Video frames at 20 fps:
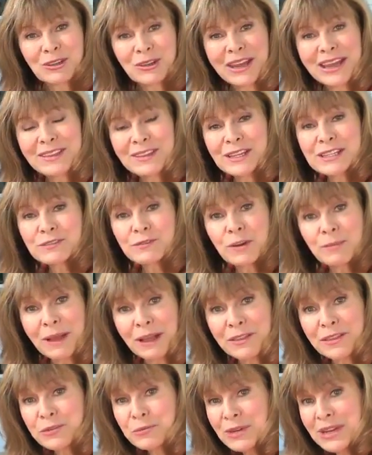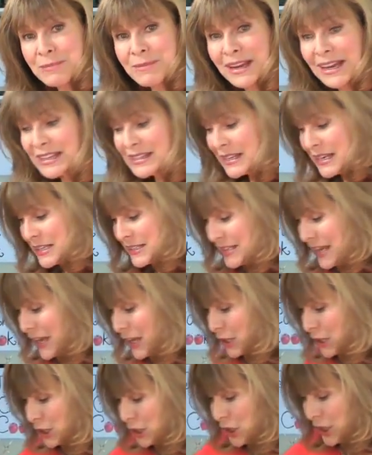been cooking this for about 3 minutes, and
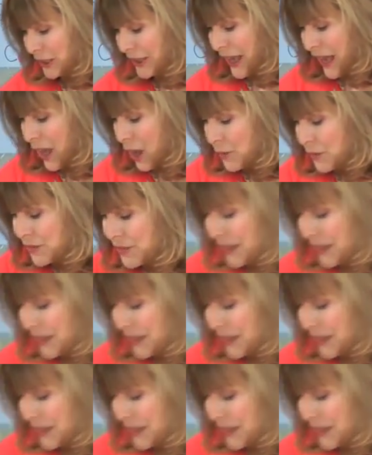take a look how